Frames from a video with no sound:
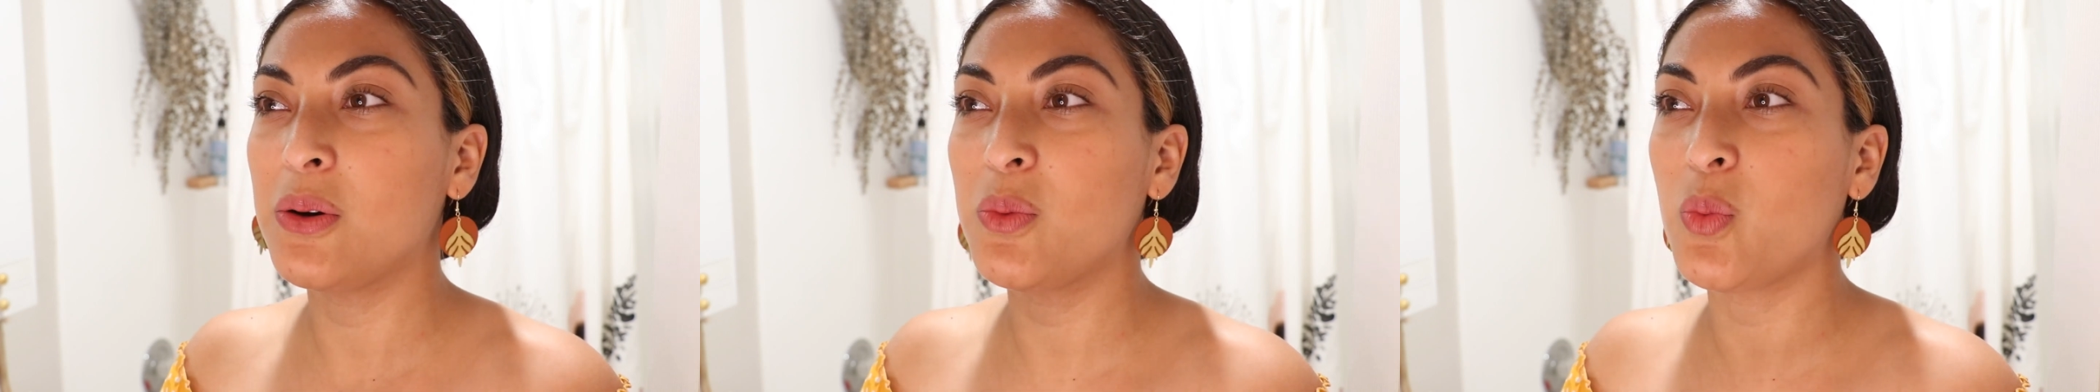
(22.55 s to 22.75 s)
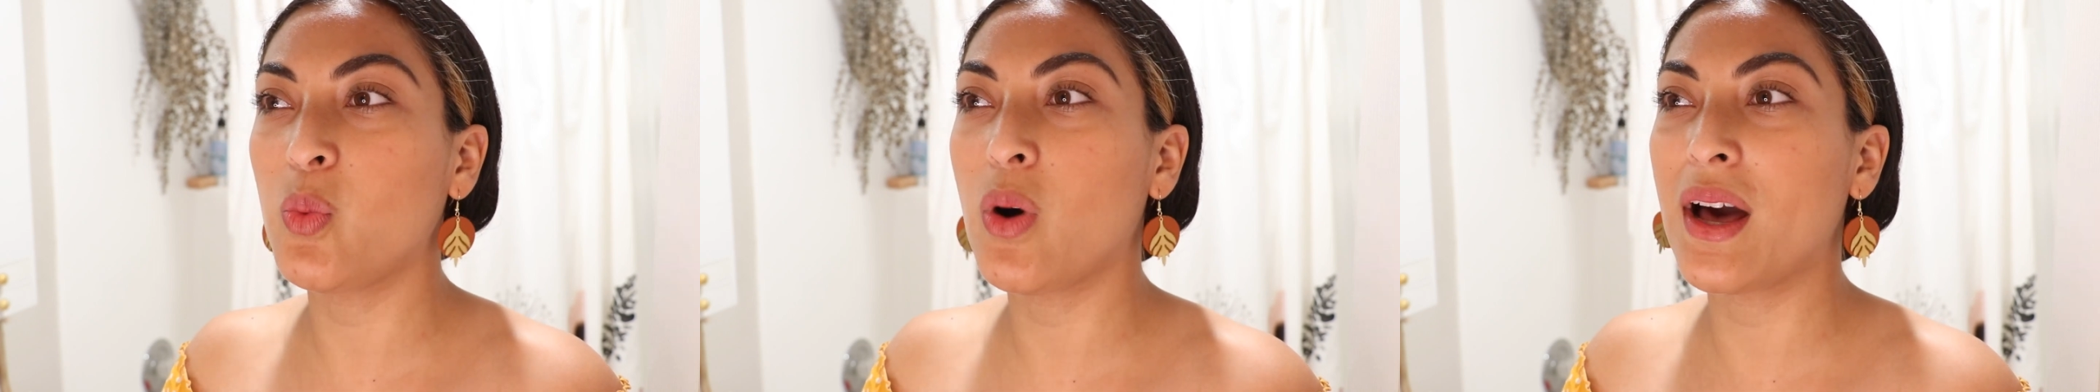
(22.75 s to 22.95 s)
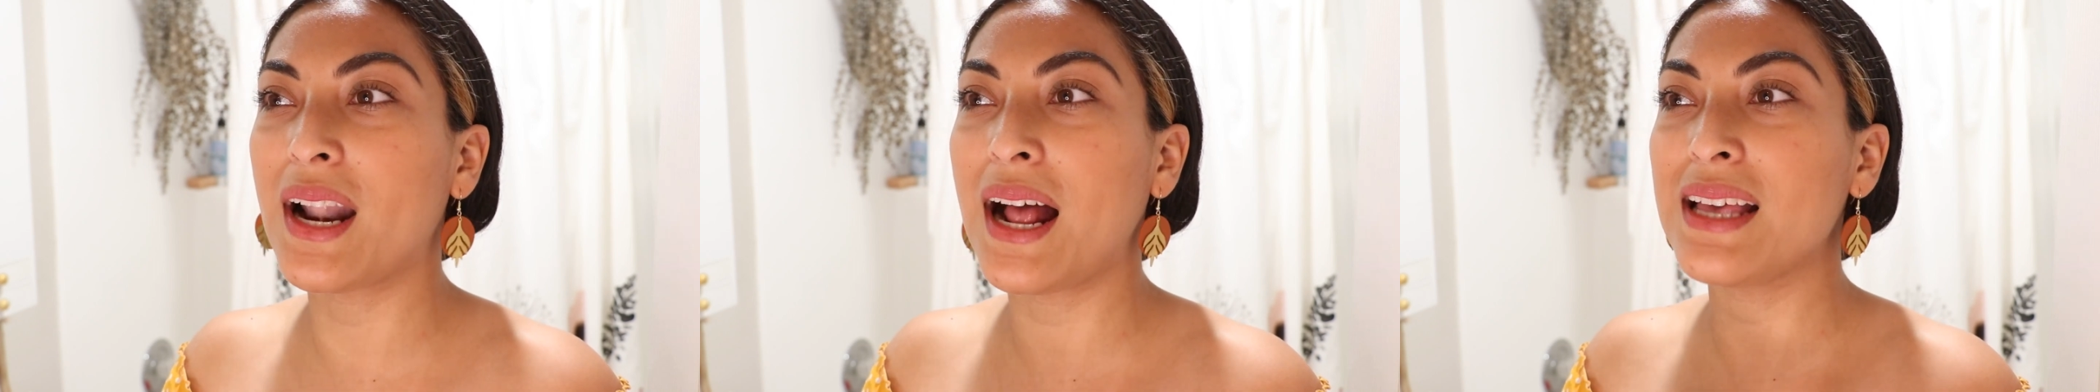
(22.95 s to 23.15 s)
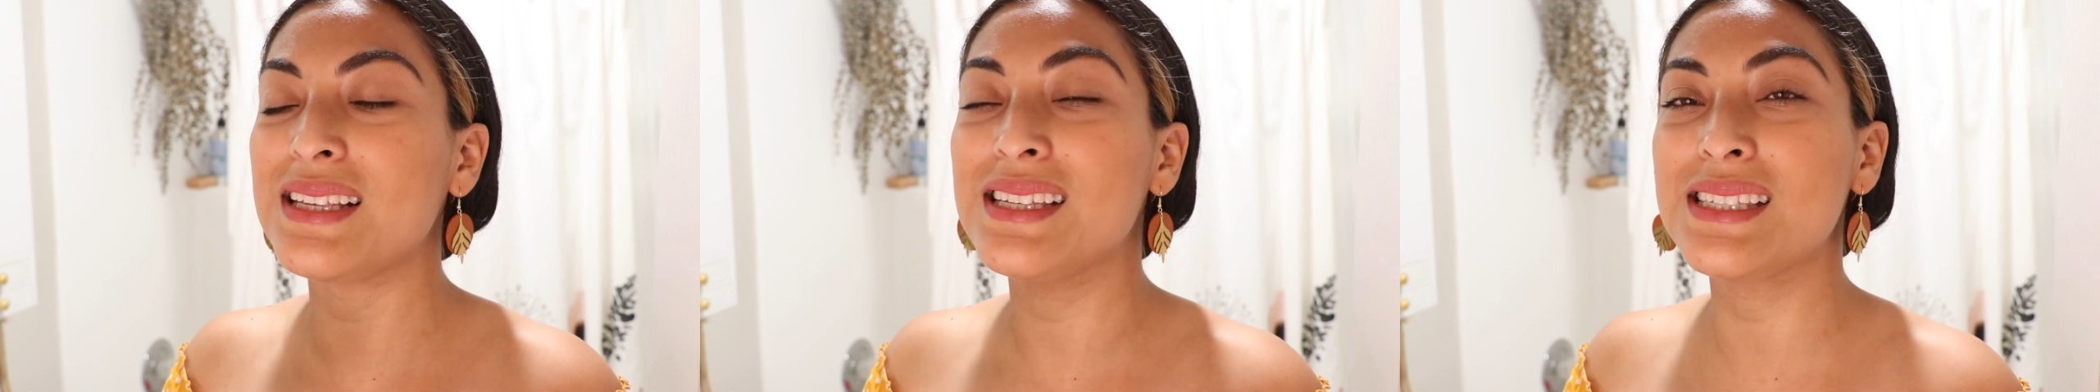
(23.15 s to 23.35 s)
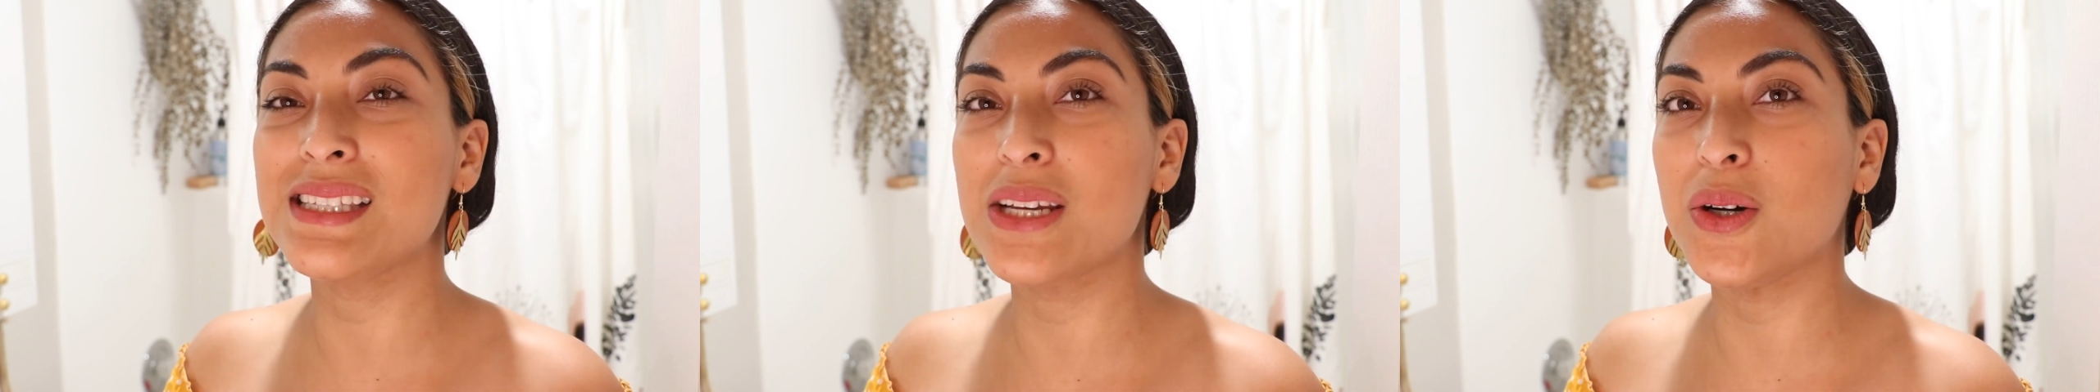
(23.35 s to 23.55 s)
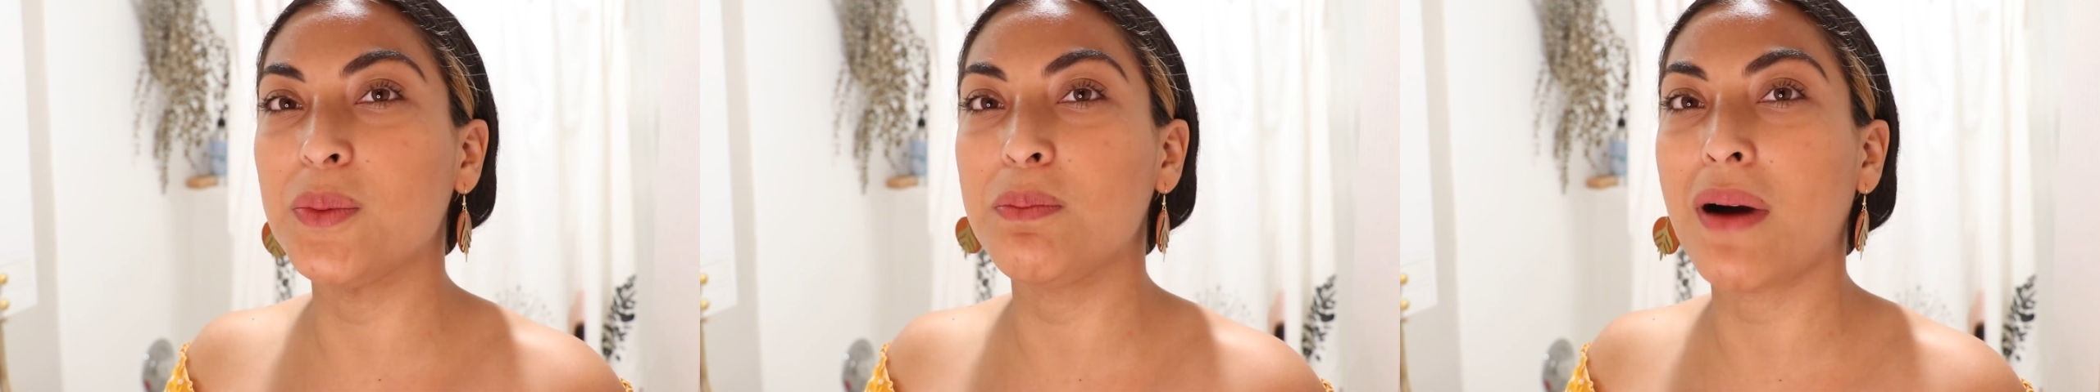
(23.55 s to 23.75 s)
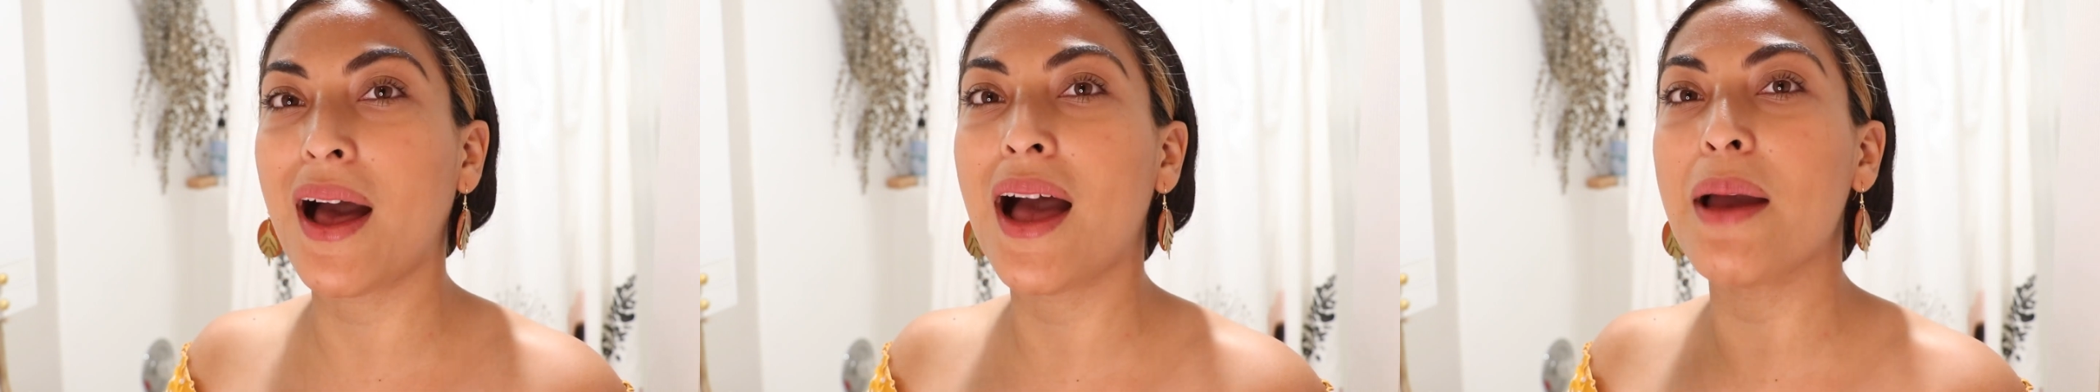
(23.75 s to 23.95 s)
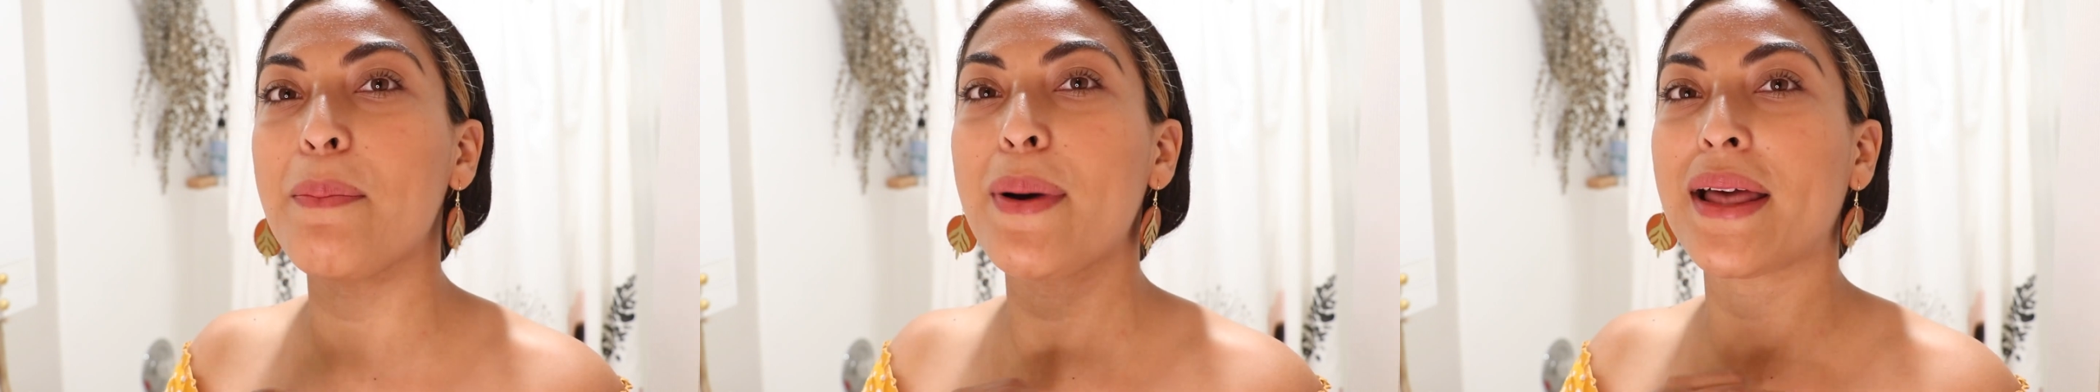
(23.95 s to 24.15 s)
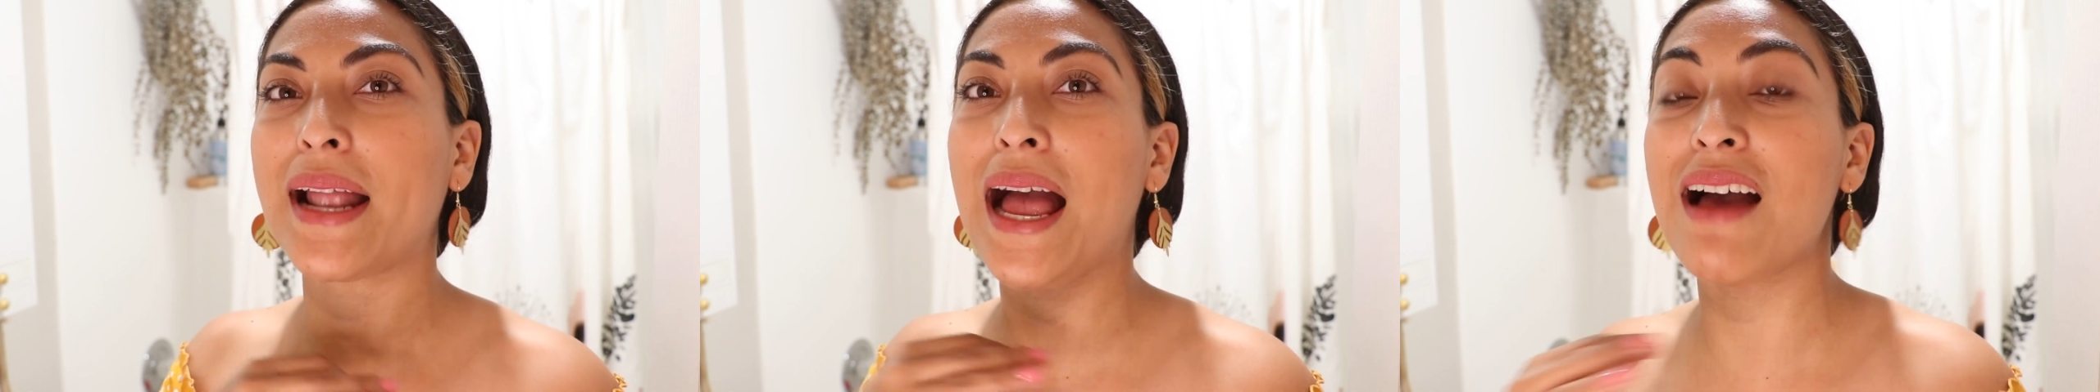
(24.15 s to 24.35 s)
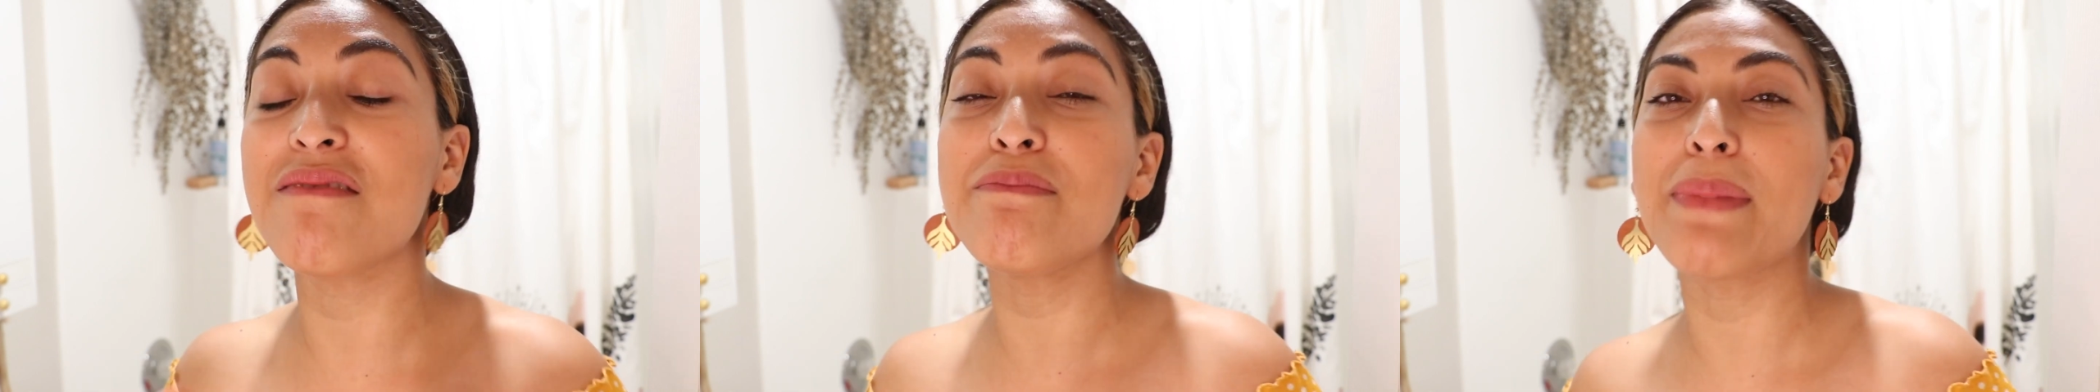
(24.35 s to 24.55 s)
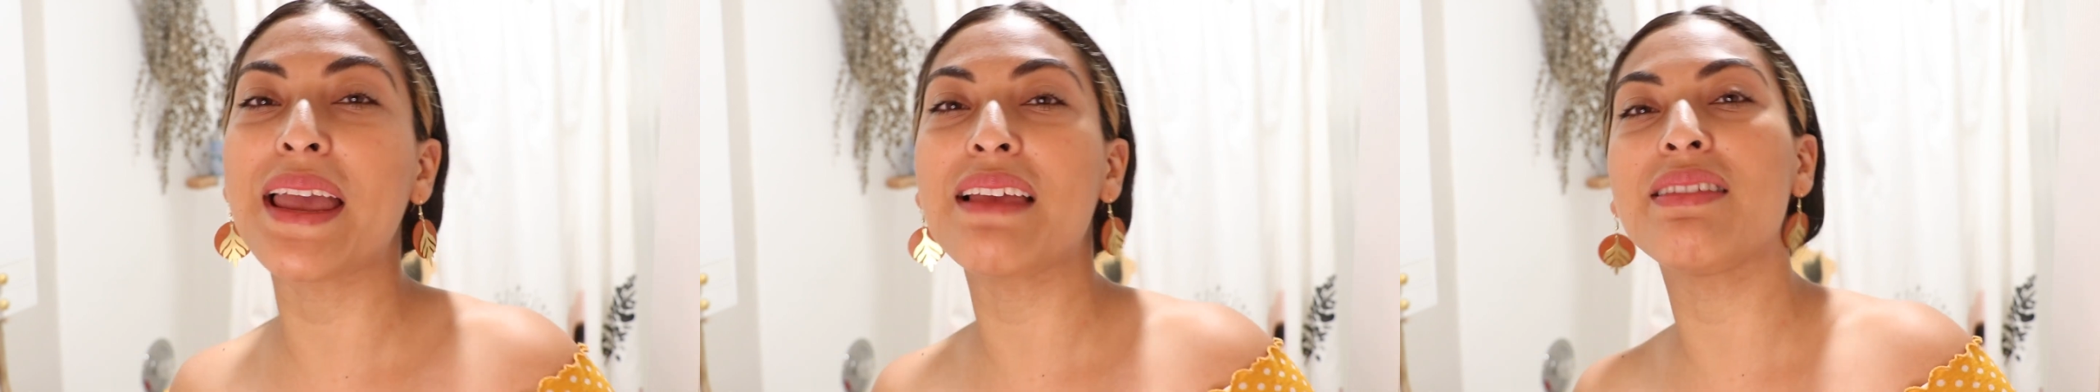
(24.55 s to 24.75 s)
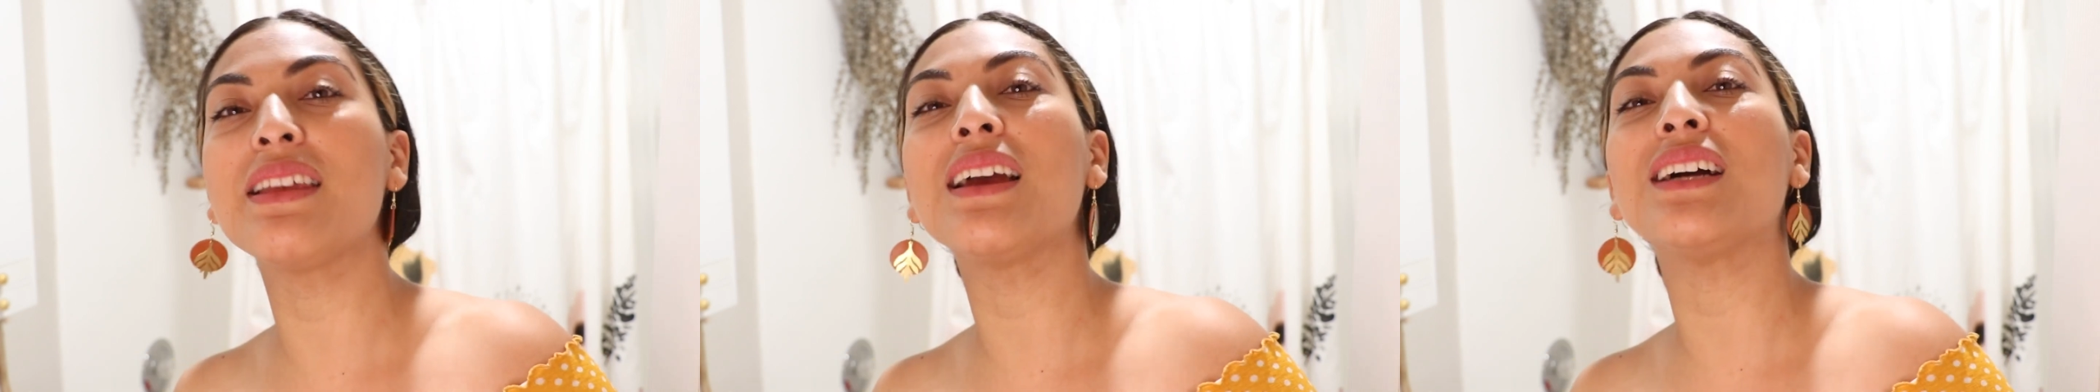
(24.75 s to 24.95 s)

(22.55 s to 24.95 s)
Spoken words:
what I still buy but have made the